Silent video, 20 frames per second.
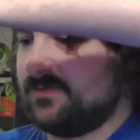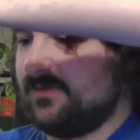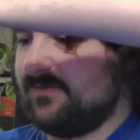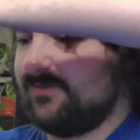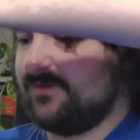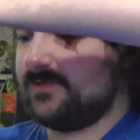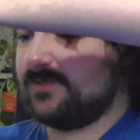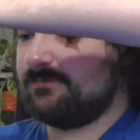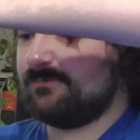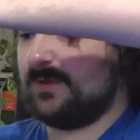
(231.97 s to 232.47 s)

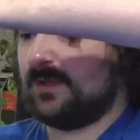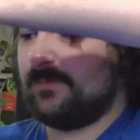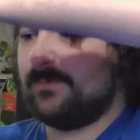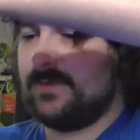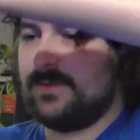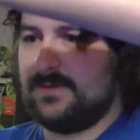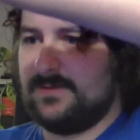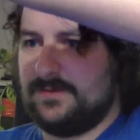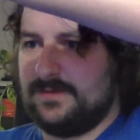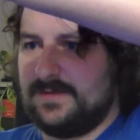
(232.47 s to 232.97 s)
if I just plop
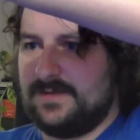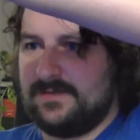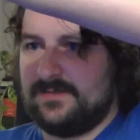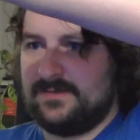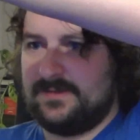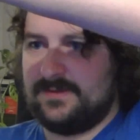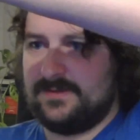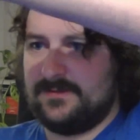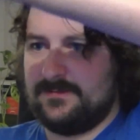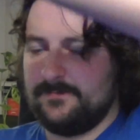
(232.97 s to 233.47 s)
it on like
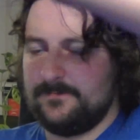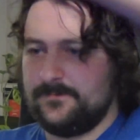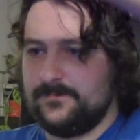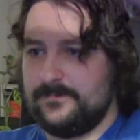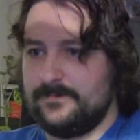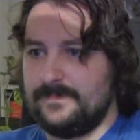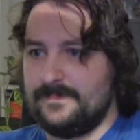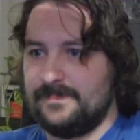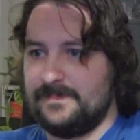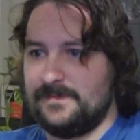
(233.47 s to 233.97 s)
that,
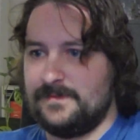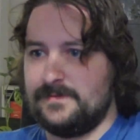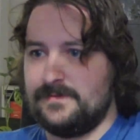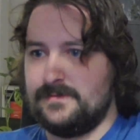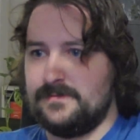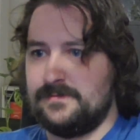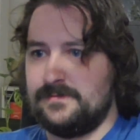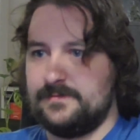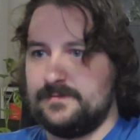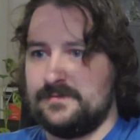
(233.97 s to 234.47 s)

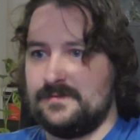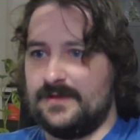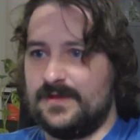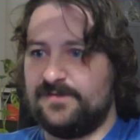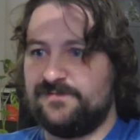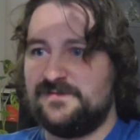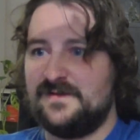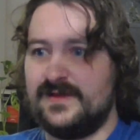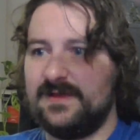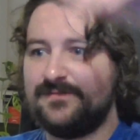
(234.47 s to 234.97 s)

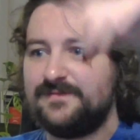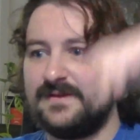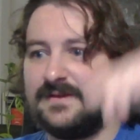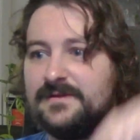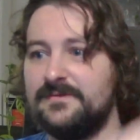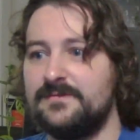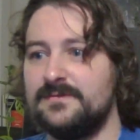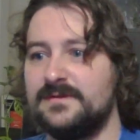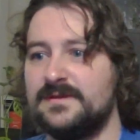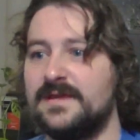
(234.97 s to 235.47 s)
if I
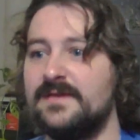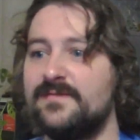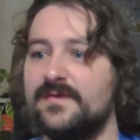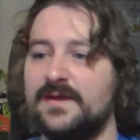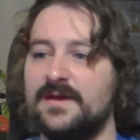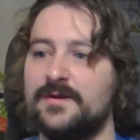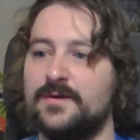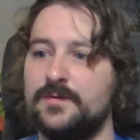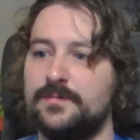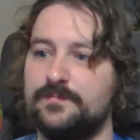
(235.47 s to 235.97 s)
don't give
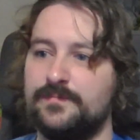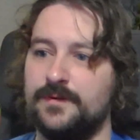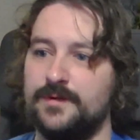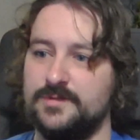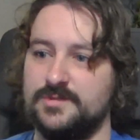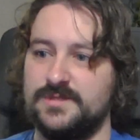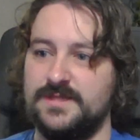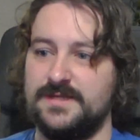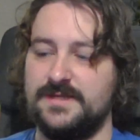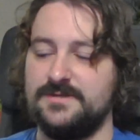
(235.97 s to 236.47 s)
it a good
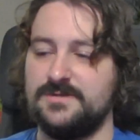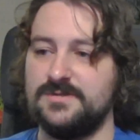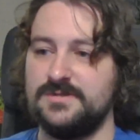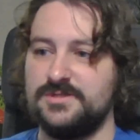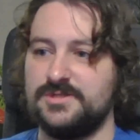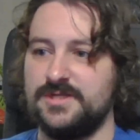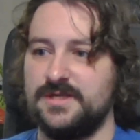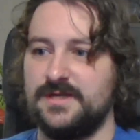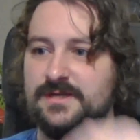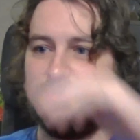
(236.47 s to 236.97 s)
push, then it
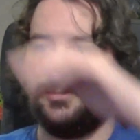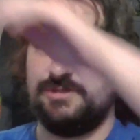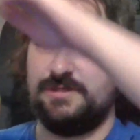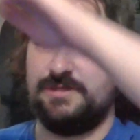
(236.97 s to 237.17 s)
doesn't charge